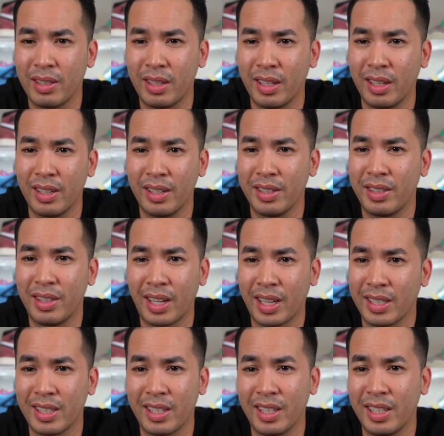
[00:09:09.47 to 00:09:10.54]
and it like
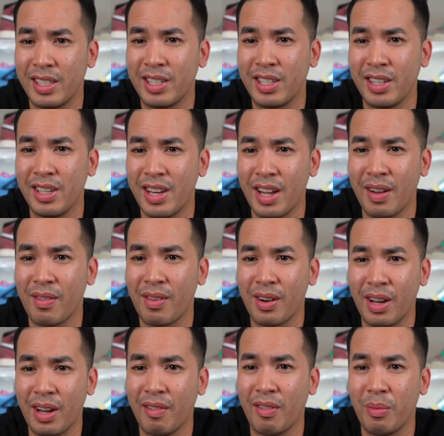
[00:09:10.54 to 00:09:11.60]
i said it should
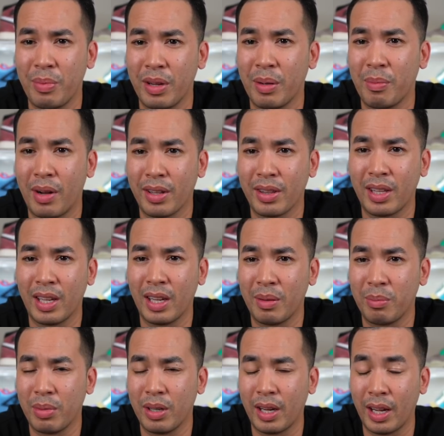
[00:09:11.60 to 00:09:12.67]
never ever be about
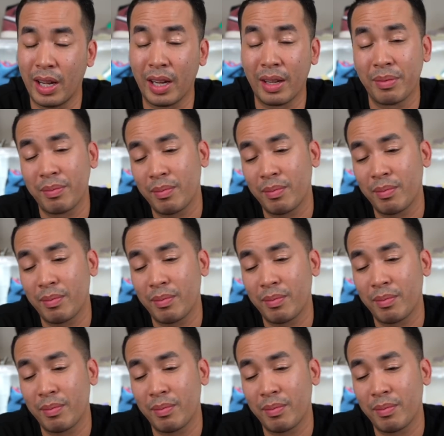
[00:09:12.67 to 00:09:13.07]
that but hey